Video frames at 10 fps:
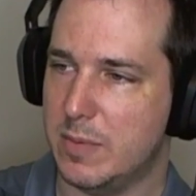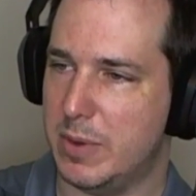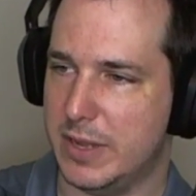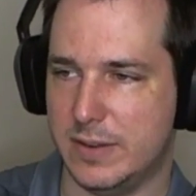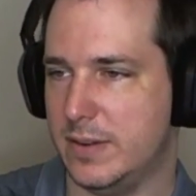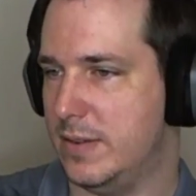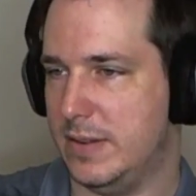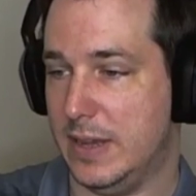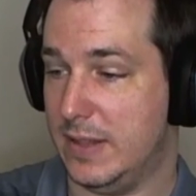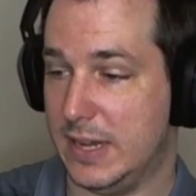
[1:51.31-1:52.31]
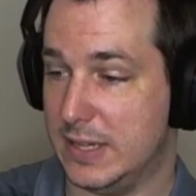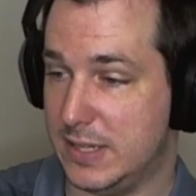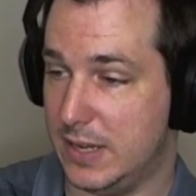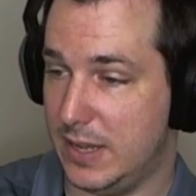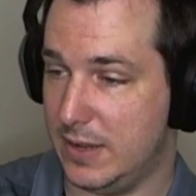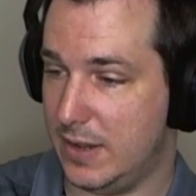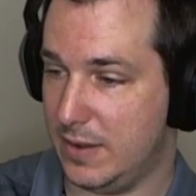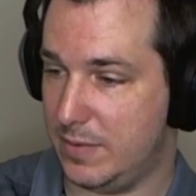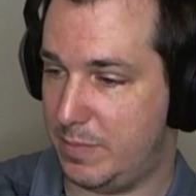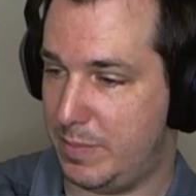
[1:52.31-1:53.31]
But yeah, like I said,
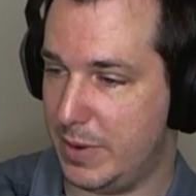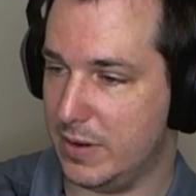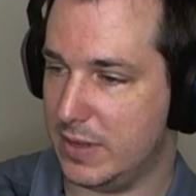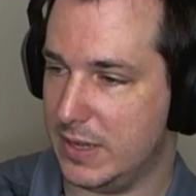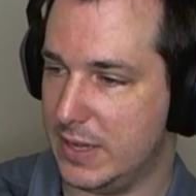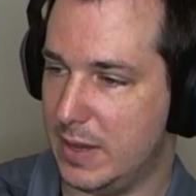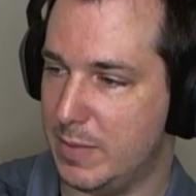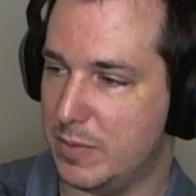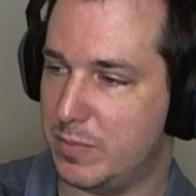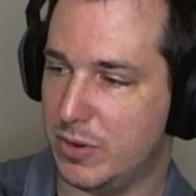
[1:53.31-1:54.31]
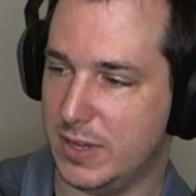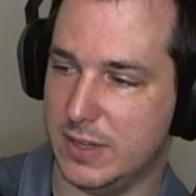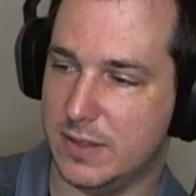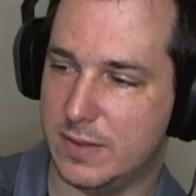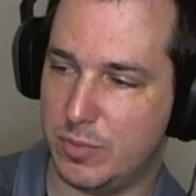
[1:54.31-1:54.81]
it apparently came out pretty